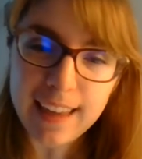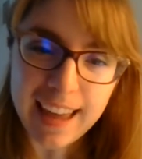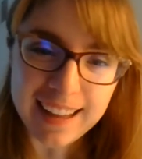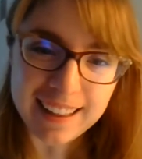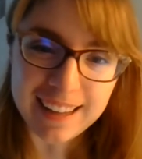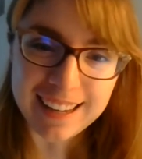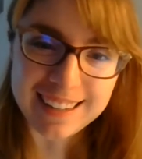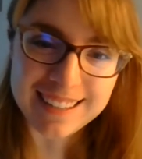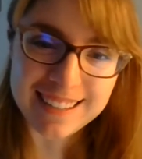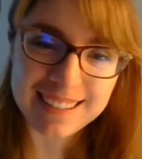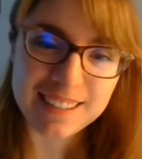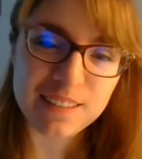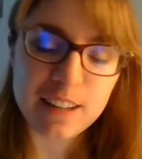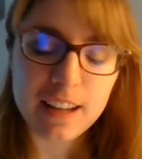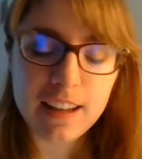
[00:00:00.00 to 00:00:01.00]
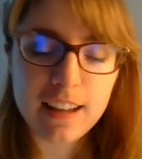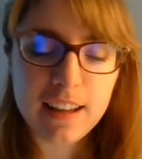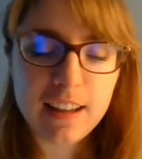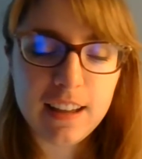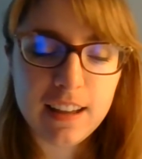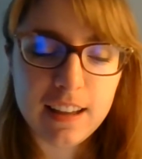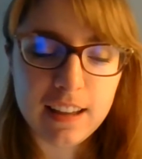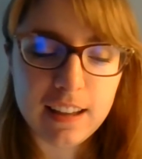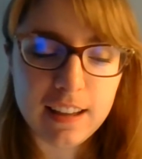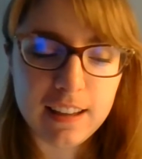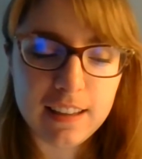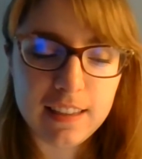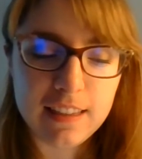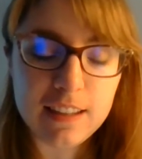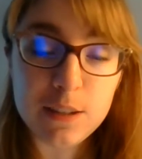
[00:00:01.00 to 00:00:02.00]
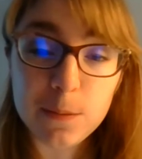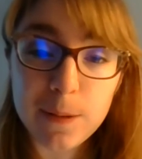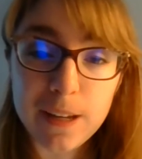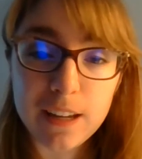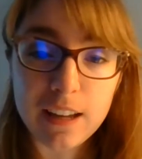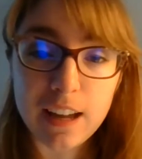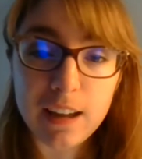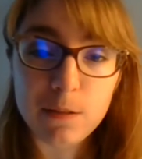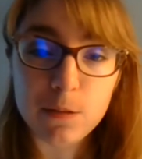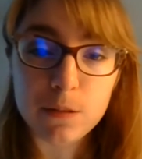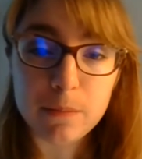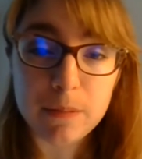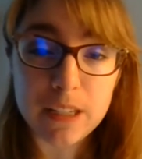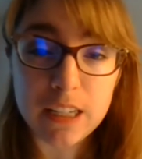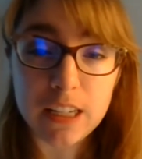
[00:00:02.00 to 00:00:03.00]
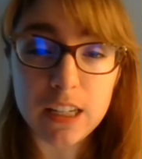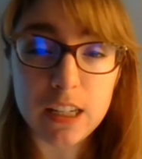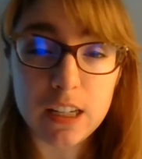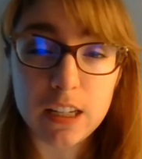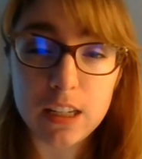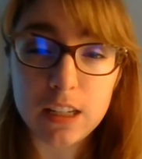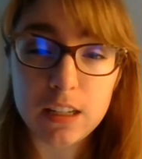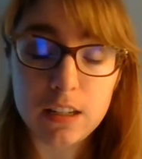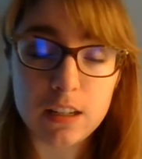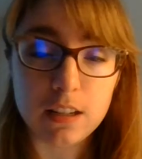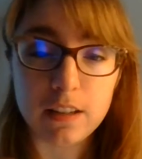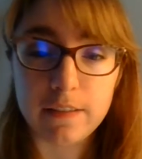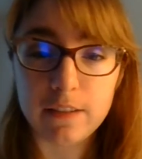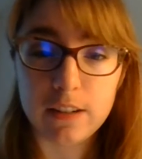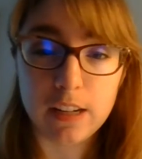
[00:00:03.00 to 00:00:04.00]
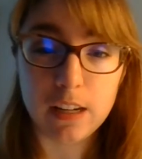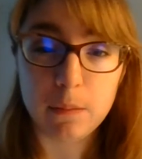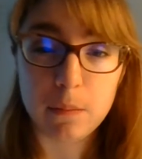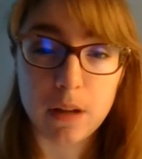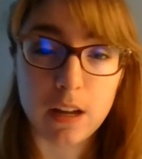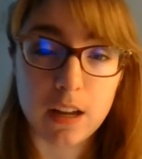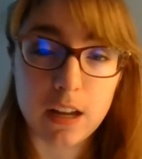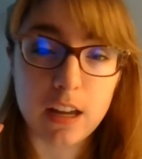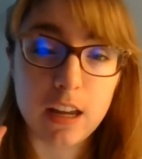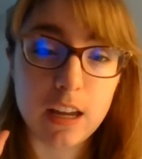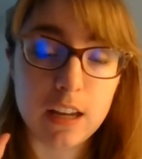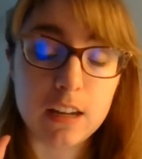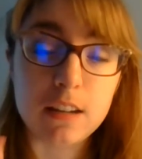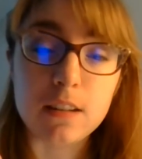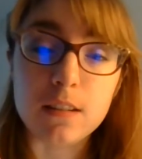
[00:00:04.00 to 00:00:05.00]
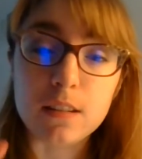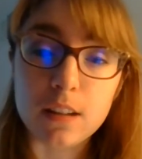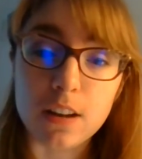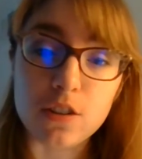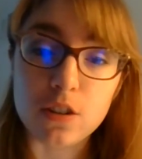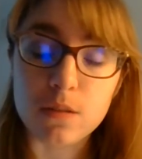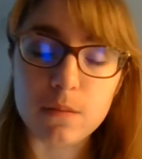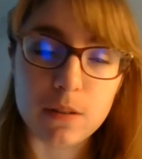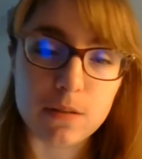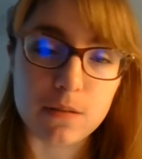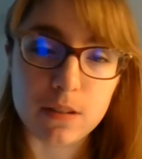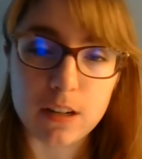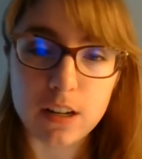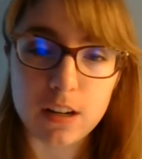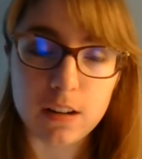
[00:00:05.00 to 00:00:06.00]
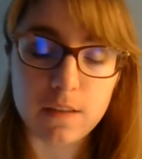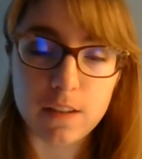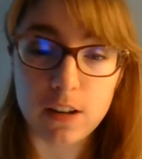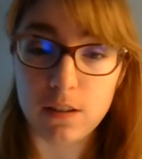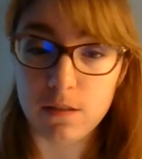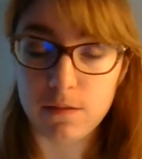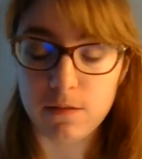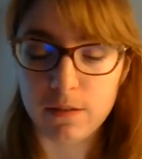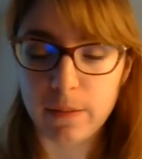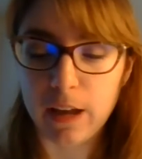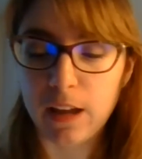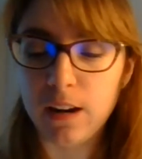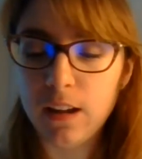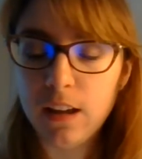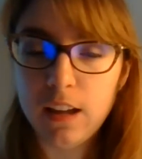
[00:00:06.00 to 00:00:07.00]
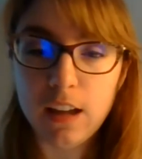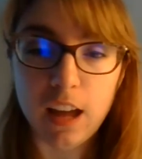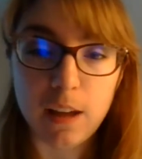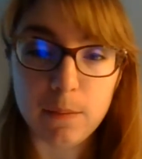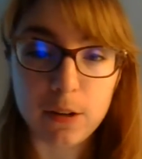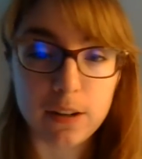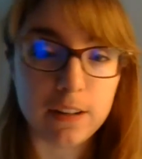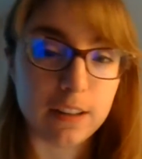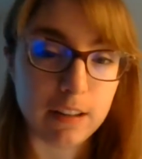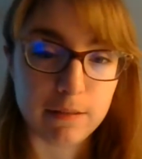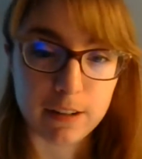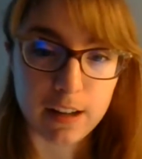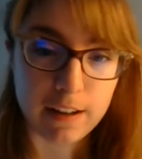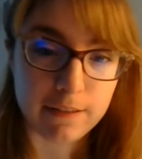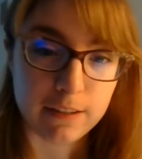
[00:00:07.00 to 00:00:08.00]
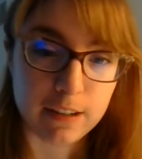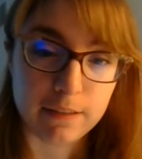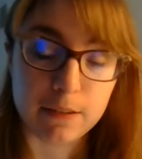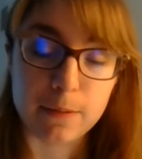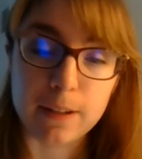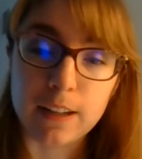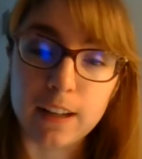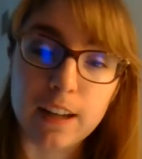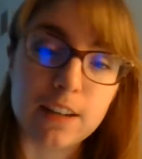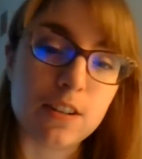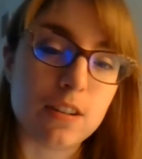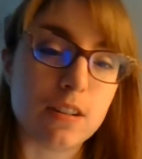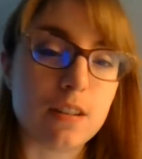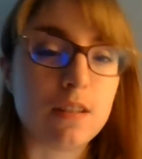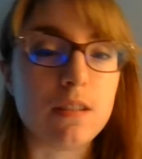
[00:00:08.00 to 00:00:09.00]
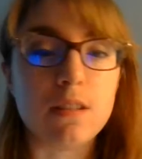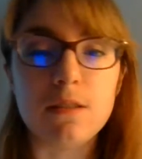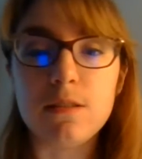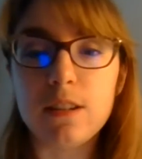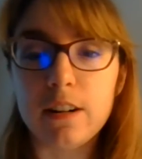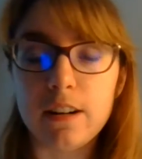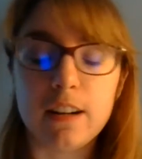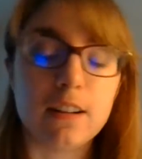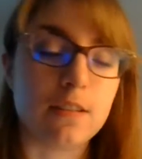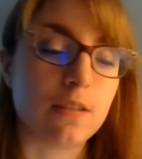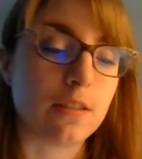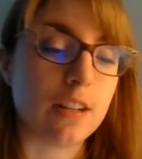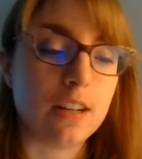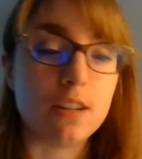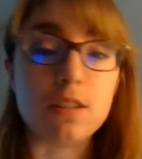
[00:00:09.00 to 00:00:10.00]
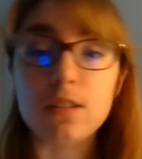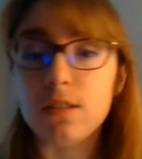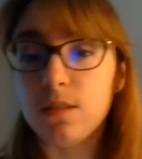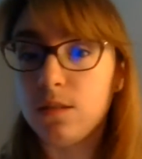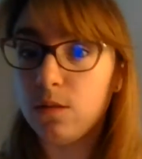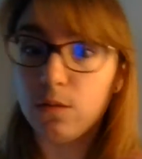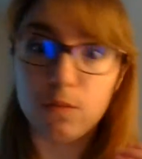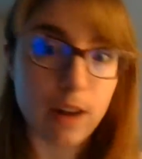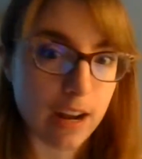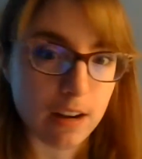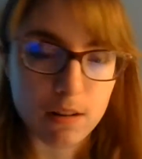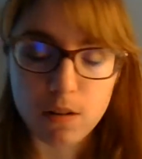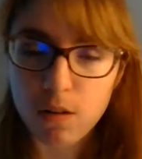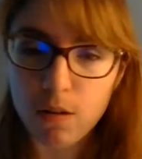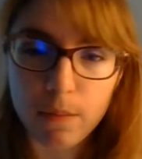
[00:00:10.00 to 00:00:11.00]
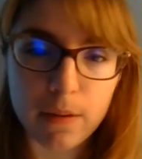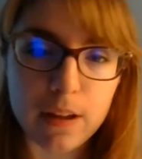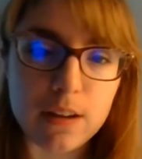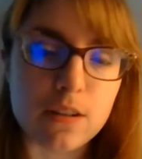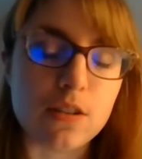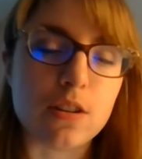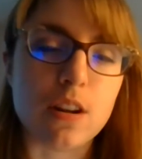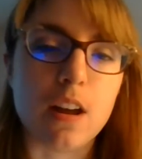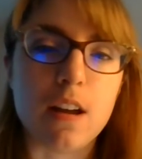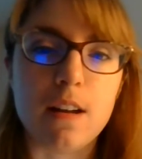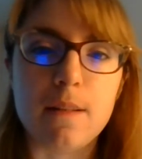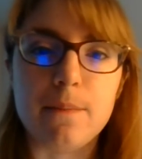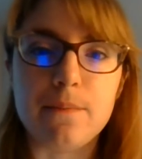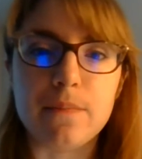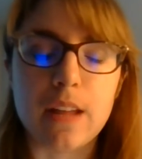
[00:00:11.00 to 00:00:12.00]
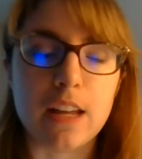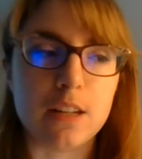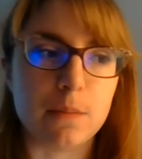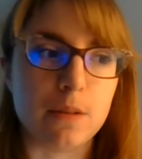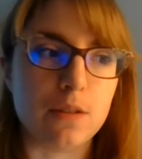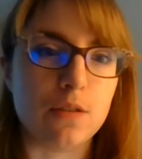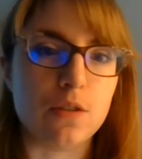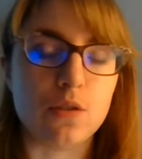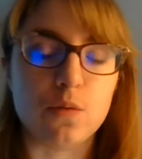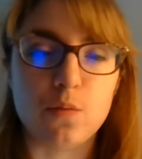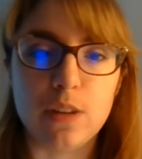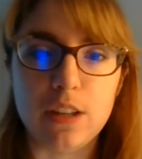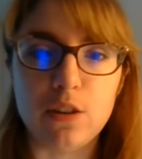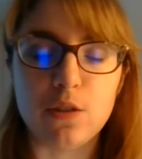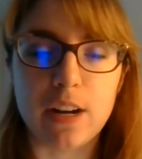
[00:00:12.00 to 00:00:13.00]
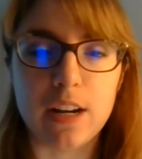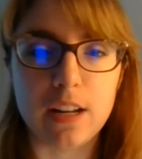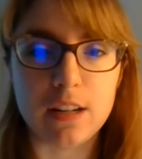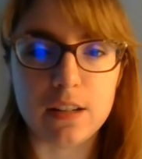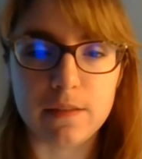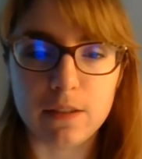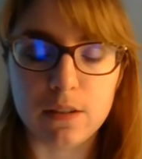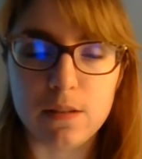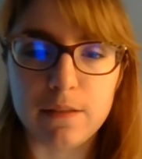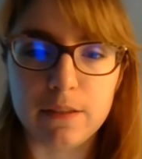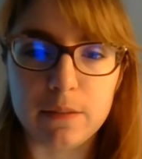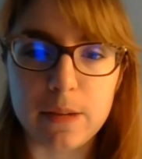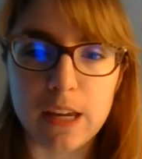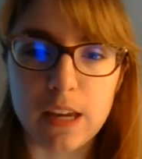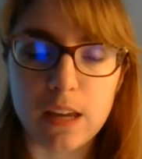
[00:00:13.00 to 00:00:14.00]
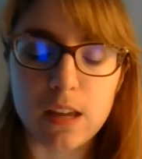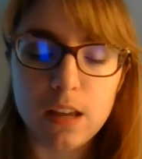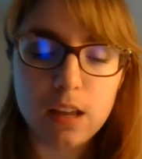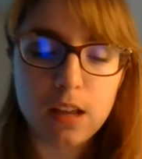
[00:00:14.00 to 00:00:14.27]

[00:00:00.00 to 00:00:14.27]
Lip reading: Hi class. This week I will be delivering my discussion post in a video format. I'm currently recovering from a concussion, and so staring at a screen to write a whole bunch has been just really draining and difficult for me.